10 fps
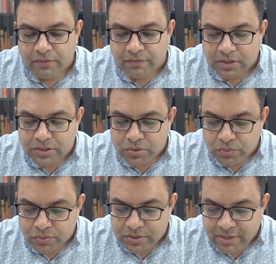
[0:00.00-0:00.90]
Verse two
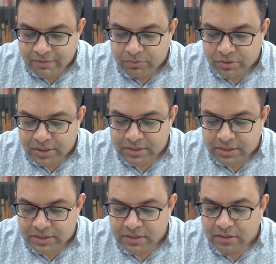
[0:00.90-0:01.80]
to seven, Buddha
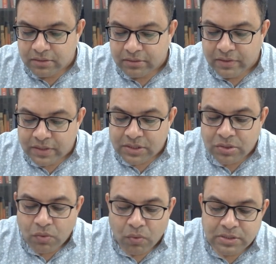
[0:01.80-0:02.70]
says, there is
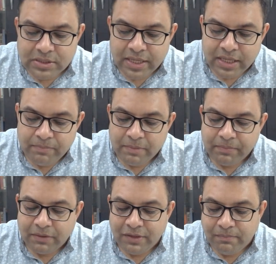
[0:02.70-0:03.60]
an old saying,
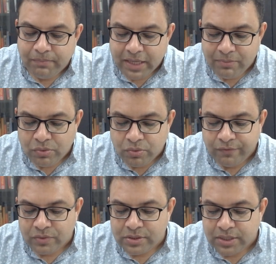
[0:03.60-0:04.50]
people will blame you
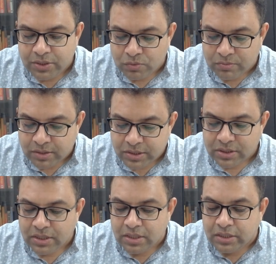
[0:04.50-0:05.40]
if you say too much.
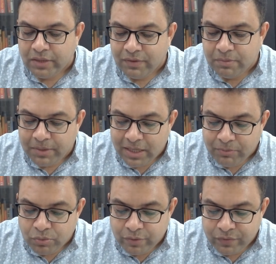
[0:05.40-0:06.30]
They will
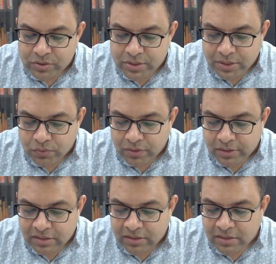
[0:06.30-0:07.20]
blame you if you say too
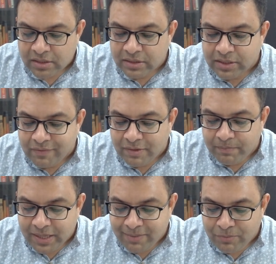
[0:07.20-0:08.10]
little. They will
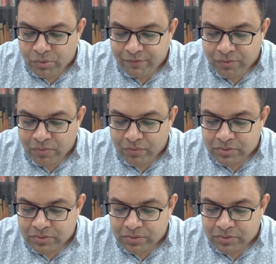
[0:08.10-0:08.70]
blame you if you,